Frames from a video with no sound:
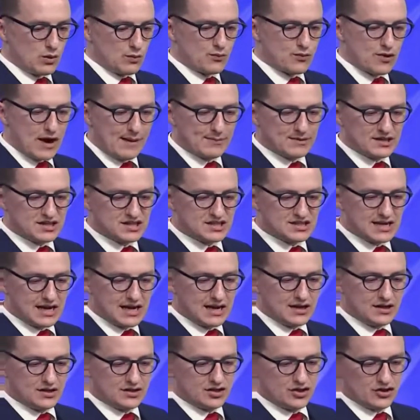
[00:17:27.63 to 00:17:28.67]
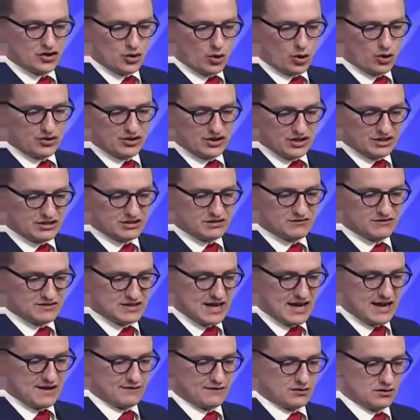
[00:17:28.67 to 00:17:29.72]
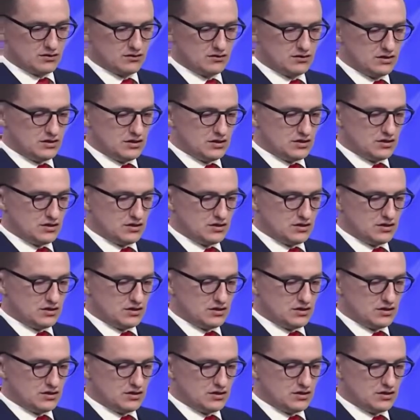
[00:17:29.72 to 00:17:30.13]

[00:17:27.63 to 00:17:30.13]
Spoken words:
will probably stay to the north and east of Danville.